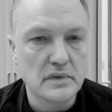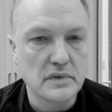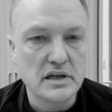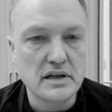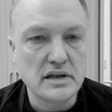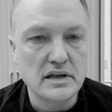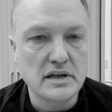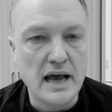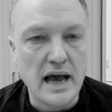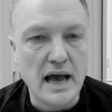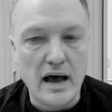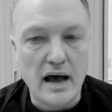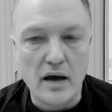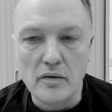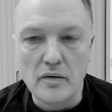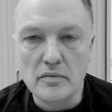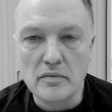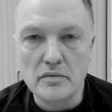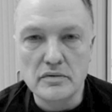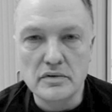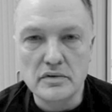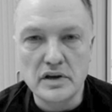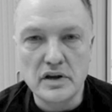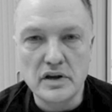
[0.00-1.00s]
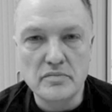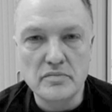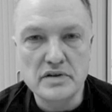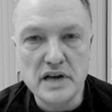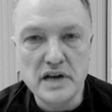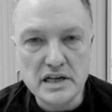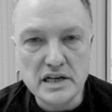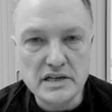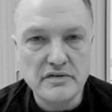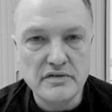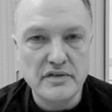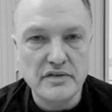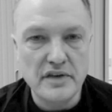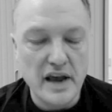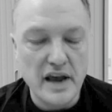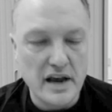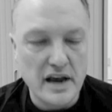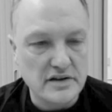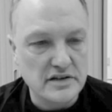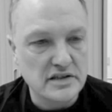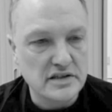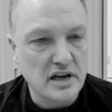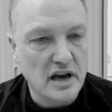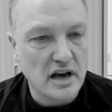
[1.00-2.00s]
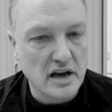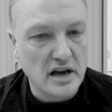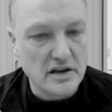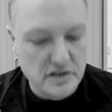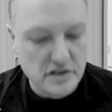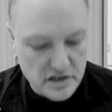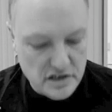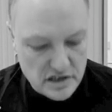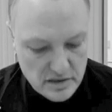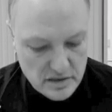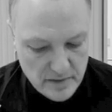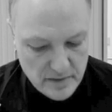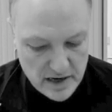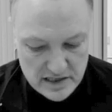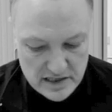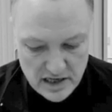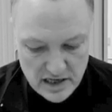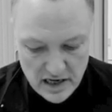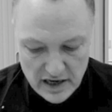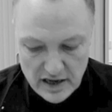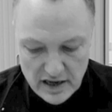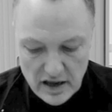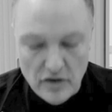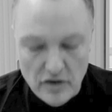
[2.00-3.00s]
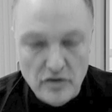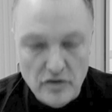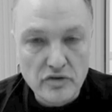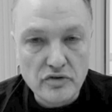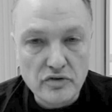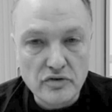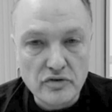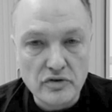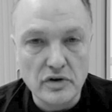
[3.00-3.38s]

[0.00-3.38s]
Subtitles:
Now, the objective of the exercise is to basically go through,